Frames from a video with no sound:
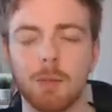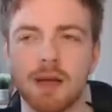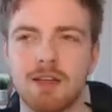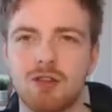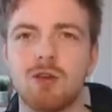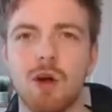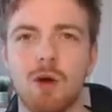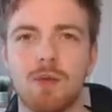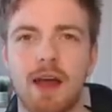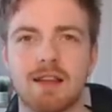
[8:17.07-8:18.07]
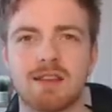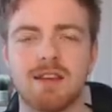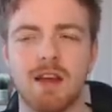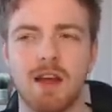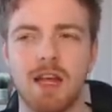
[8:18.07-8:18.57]
but I do know
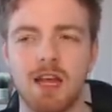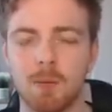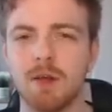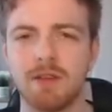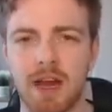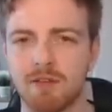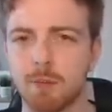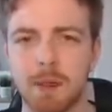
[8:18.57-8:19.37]
that it will never